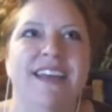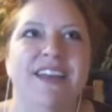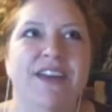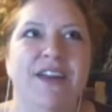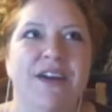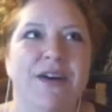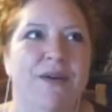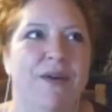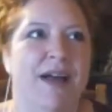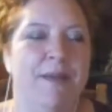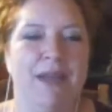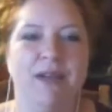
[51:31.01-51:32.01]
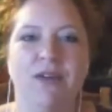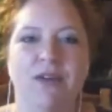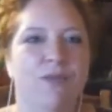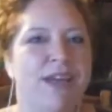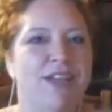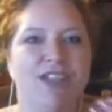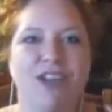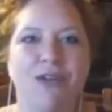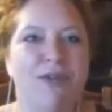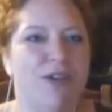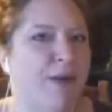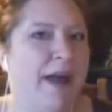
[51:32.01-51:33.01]
we show
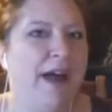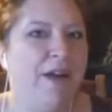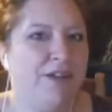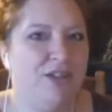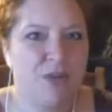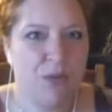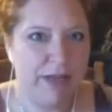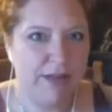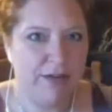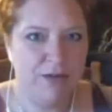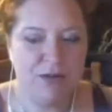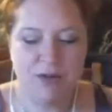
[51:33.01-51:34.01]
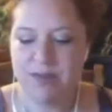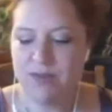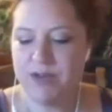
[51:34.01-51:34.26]
you how to join the groups.